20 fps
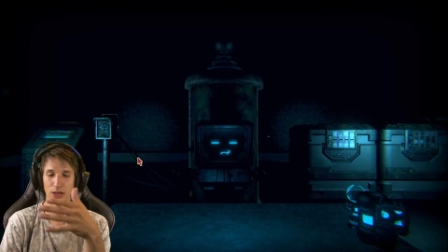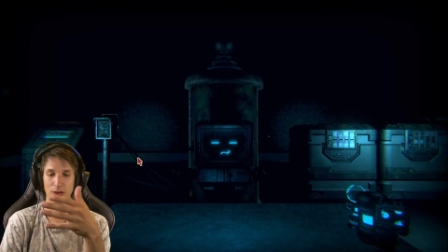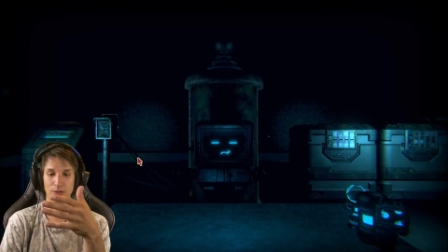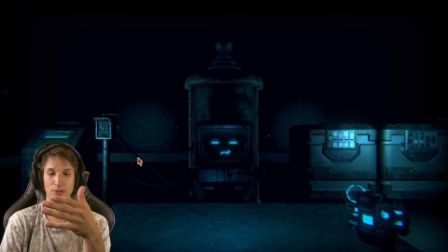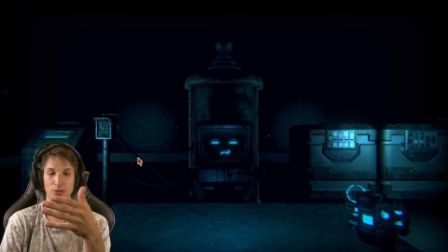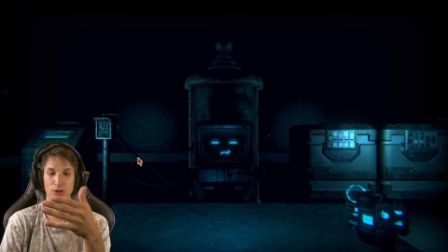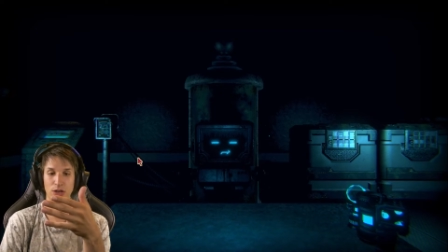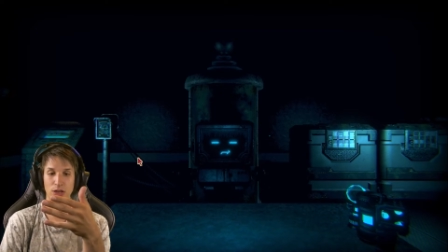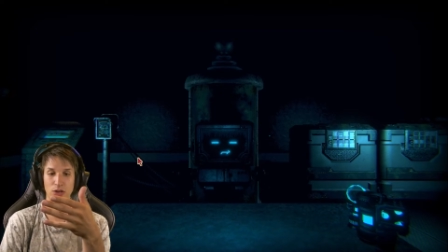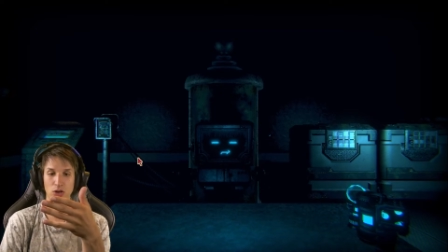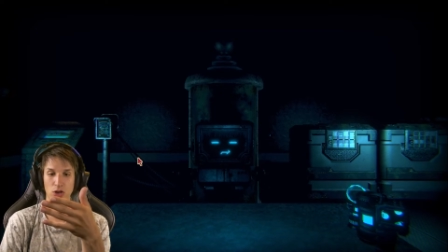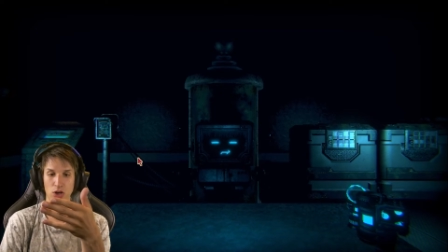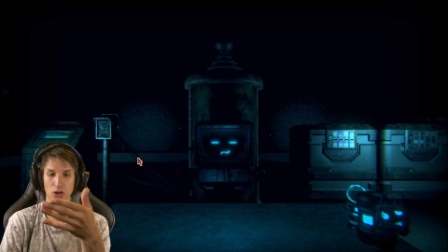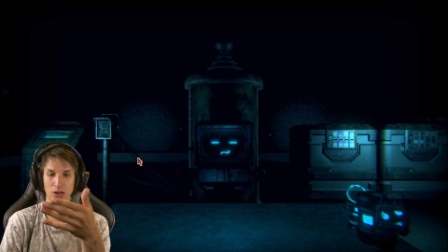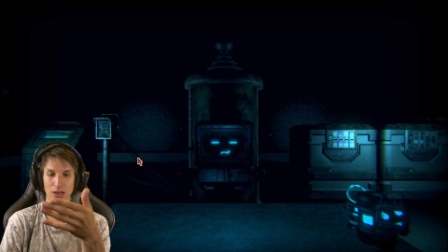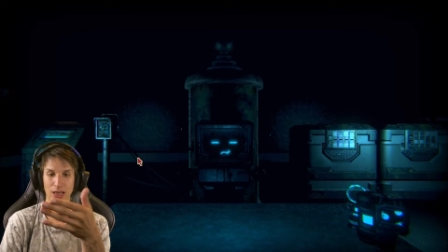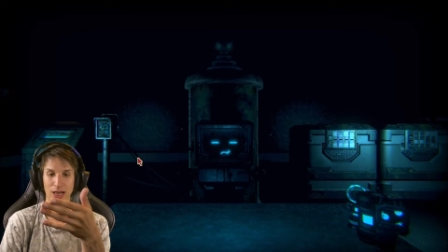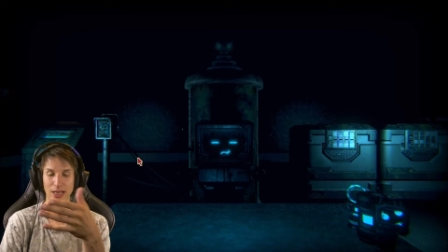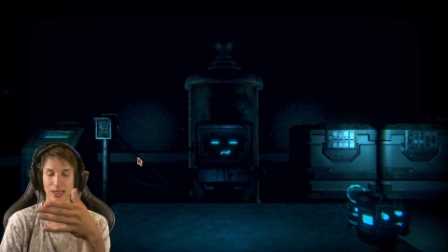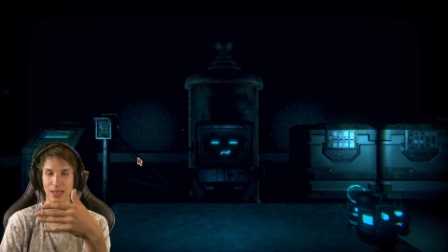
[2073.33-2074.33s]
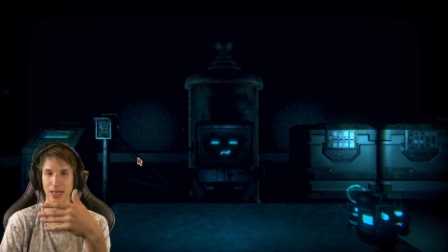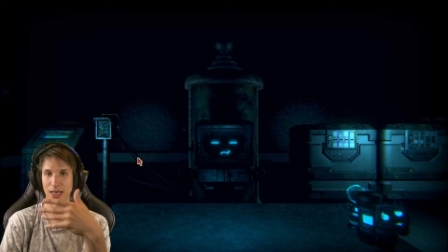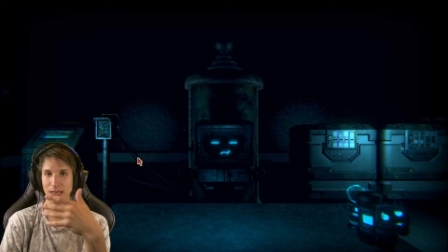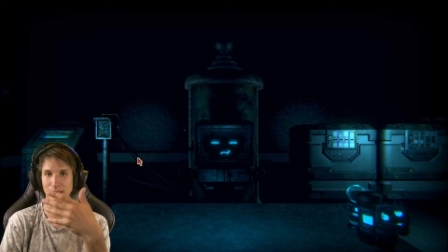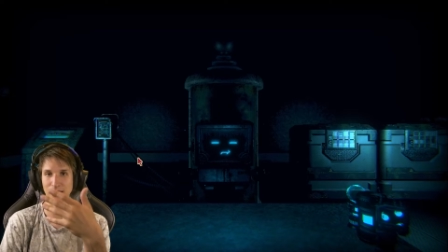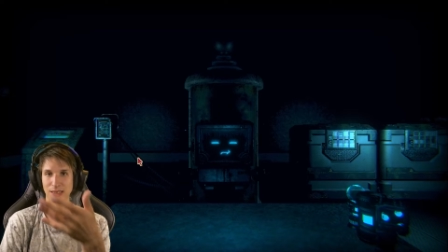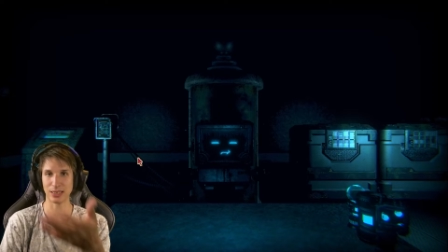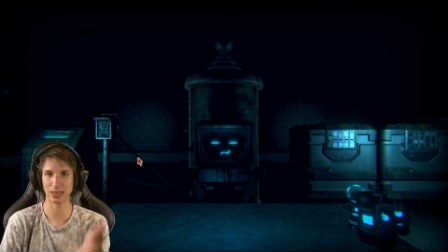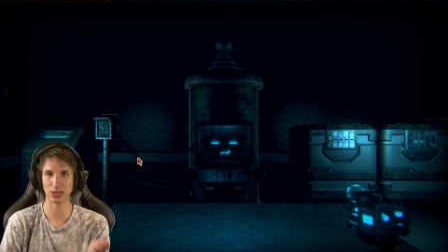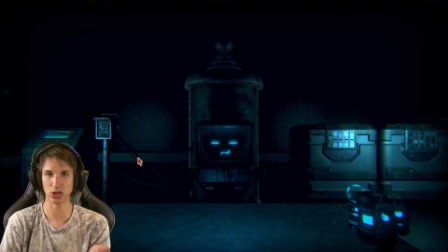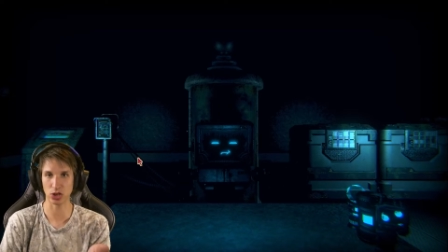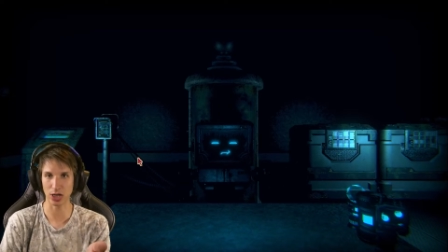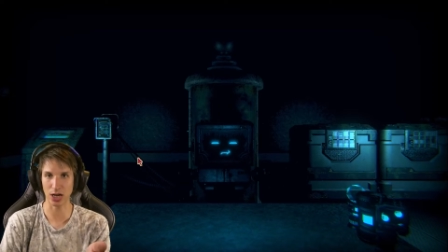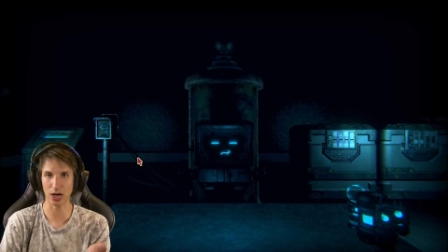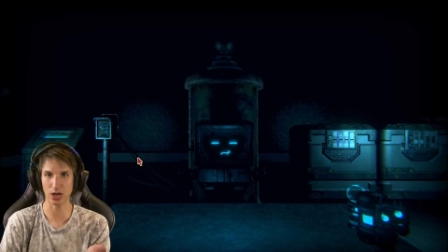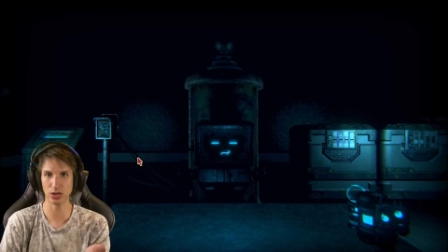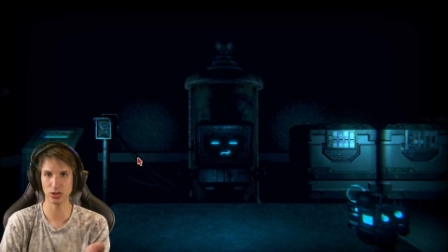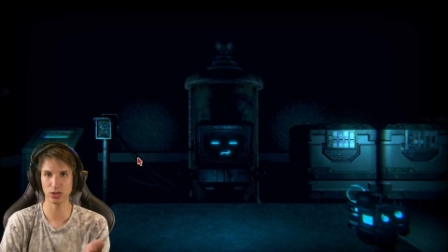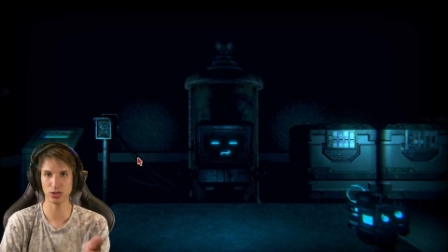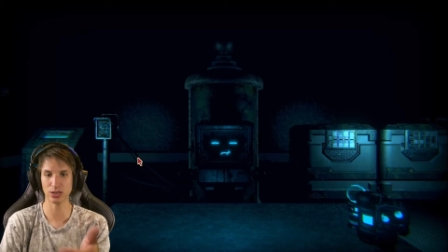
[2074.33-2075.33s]
if you get online and send your
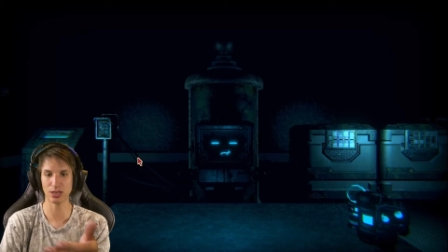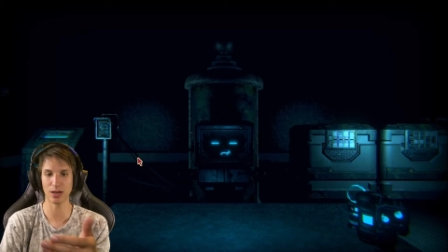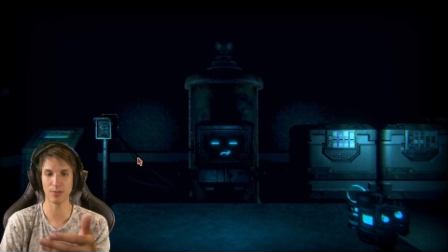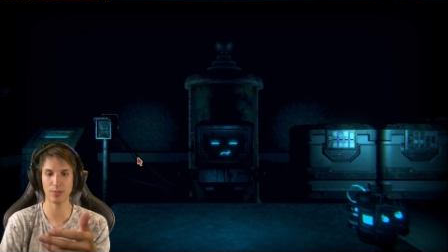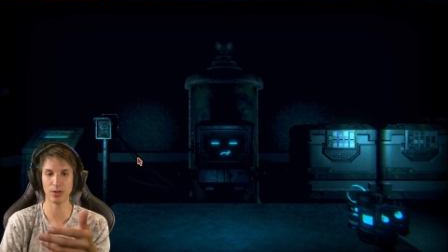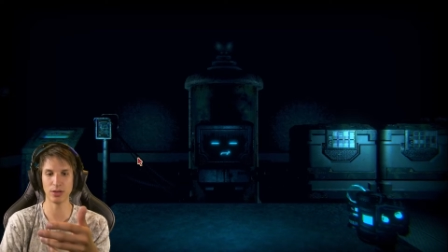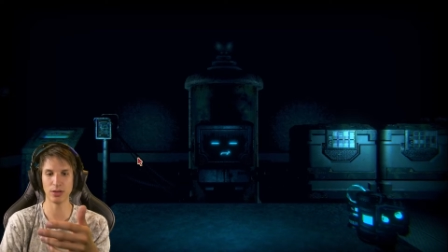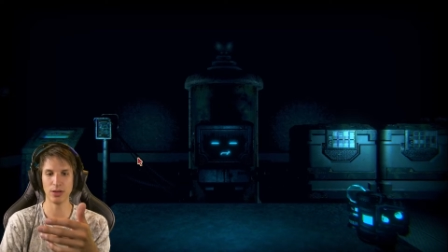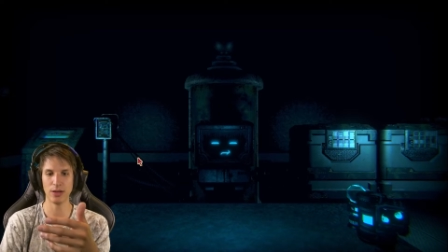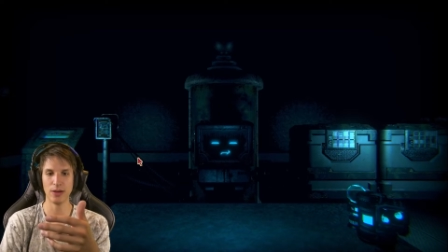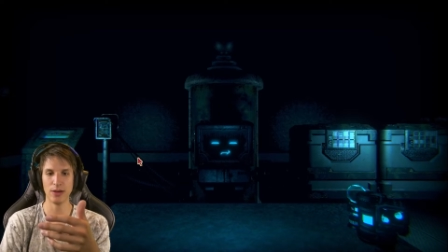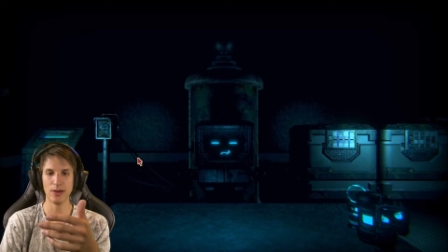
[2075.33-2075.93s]
card to someone.